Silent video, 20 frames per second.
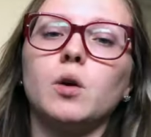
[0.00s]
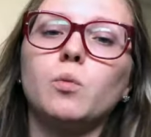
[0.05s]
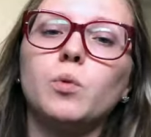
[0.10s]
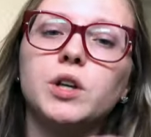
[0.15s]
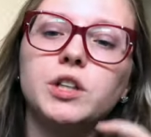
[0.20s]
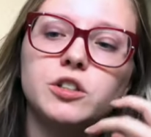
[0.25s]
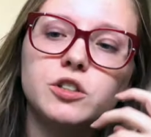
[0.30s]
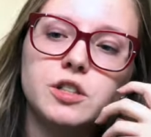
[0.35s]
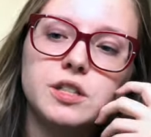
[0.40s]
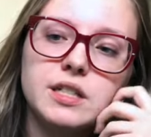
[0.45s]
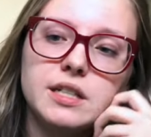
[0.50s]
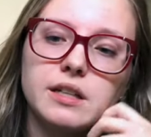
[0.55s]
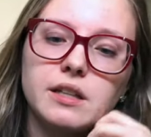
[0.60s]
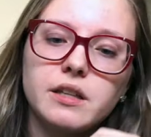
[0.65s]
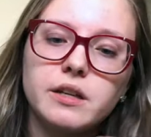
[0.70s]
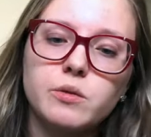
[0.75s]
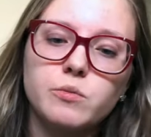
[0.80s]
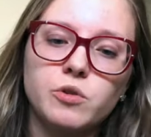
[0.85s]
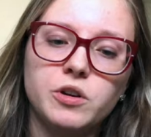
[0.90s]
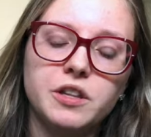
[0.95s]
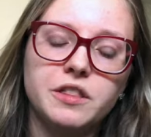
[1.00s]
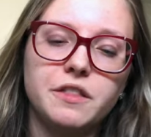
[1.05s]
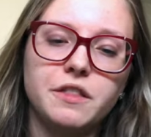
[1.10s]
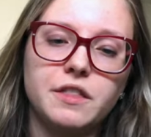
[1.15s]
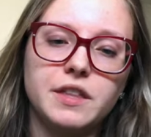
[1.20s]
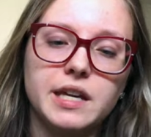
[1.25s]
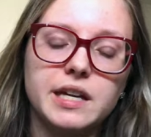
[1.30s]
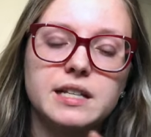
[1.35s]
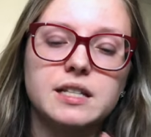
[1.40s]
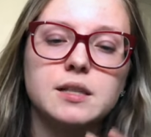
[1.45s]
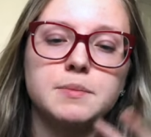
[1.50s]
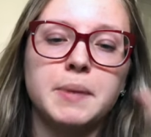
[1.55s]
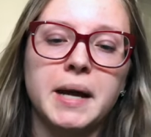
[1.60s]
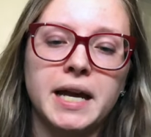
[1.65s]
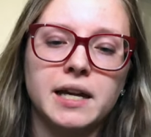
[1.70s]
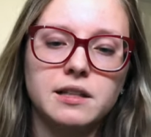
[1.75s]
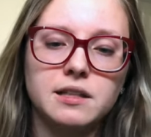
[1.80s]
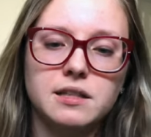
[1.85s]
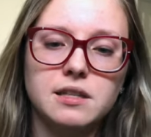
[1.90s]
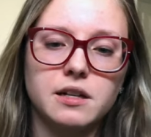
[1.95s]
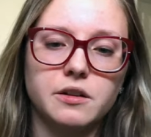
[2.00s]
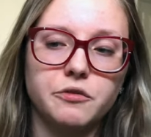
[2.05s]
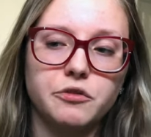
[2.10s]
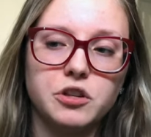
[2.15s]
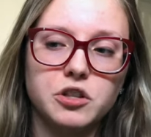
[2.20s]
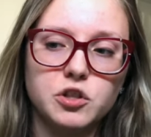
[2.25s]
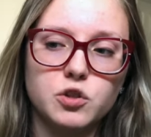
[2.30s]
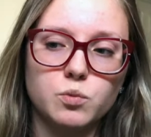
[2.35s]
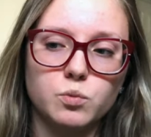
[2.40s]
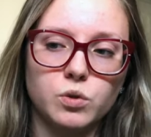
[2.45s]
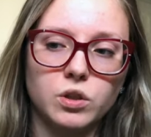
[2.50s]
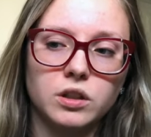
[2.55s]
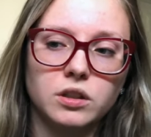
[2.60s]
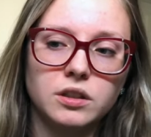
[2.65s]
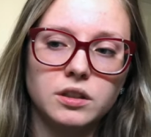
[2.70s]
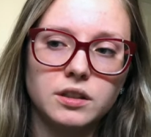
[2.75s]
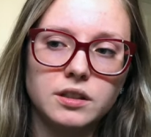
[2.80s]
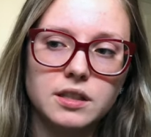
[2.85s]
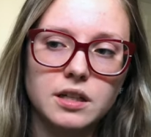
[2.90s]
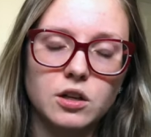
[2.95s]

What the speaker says: When you're dealing with the expanse of this world